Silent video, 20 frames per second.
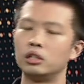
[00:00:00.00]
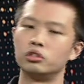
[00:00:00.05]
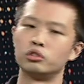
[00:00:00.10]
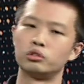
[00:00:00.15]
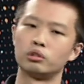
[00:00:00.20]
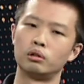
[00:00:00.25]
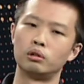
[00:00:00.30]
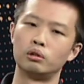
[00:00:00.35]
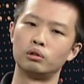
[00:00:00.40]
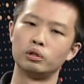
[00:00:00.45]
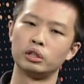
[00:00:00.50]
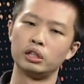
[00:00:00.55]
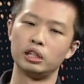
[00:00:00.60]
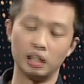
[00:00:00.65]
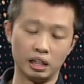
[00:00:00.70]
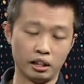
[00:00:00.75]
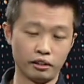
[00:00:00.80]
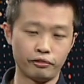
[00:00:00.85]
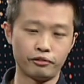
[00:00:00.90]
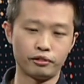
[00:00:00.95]
So
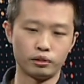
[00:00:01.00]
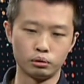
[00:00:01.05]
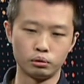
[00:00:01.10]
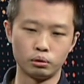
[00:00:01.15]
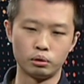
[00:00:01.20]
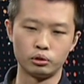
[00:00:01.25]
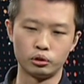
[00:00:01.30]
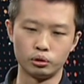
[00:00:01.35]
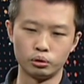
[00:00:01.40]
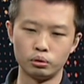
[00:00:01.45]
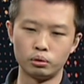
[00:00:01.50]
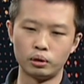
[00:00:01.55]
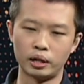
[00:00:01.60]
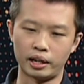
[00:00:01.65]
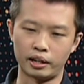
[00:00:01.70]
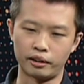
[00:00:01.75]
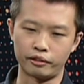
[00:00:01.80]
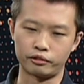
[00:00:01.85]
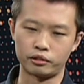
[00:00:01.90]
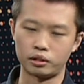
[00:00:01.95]
if you do
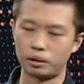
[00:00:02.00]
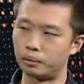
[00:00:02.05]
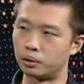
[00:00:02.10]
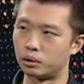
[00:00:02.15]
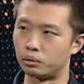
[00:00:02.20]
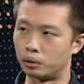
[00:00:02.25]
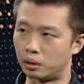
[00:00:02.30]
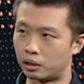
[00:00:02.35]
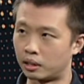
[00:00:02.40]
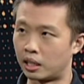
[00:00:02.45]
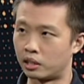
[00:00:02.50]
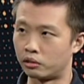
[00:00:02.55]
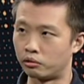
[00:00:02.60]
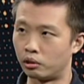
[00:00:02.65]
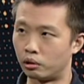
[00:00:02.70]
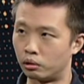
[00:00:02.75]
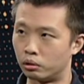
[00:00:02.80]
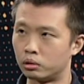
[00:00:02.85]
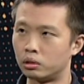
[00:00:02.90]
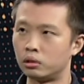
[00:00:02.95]
have troubles with cash
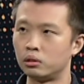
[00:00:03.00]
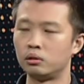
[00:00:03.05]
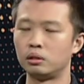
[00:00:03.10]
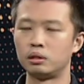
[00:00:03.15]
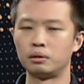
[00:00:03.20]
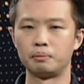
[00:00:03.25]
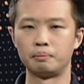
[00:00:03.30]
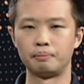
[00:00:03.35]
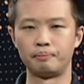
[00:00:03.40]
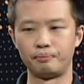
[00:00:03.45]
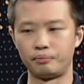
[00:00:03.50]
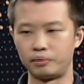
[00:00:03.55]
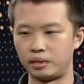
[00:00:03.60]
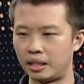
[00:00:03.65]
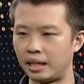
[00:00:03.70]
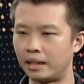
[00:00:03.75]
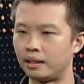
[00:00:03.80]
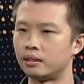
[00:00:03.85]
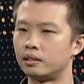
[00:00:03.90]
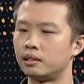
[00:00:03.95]
flow,
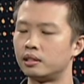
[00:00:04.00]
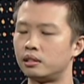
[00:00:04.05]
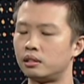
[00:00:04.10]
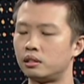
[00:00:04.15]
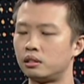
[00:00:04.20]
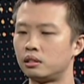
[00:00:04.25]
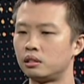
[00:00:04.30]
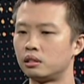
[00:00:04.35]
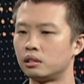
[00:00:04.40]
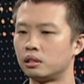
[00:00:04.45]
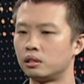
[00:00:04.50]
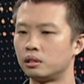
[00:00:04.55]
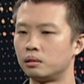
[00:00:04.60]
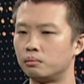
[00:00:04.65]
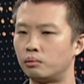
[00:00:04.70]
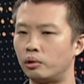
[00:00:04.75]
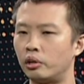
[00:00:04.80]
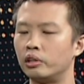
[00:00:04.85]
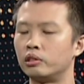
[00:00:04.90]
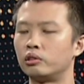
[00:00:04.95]
take this
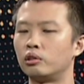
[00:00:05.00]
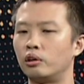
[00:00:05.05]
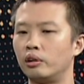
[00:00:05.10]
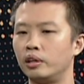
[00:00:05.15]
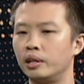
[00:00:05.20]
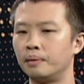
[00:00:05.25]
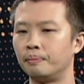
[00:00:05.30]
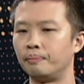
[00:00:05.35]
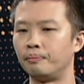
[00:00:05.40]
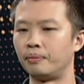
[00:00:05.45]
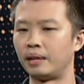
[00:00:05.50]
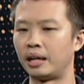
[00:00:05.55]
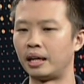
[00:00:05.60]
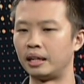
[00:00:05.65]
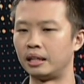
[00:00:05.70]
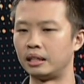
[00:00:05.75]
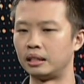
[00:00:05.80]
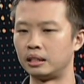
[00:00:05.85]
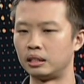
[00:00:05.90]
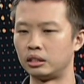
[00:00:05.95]
moratorium
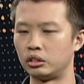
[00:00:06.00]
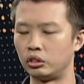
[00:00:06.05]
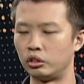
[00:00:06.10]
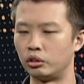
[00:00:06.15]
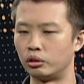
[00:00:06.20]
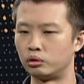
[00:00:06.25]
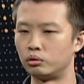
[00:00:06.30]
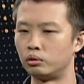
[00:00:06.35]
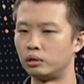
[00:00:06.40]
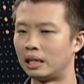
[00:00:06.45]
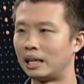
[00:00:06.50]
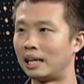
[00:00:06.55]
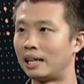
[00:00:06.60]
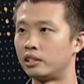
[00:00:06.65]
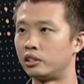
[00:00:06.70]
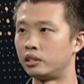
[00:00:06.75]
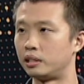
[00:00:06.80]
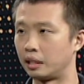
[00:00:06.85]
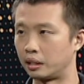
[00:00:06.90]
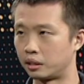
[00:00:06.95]
and, you know, to the
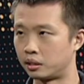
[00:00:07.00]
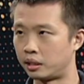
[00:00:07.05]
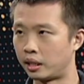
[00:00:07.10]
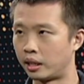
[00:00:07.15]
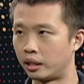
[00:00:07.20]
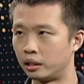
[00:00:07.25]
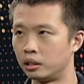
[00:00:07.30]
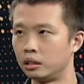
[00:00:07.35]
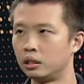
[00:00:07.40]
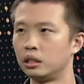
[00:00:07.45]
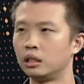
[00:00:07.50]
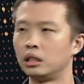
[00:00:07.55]
largest extent.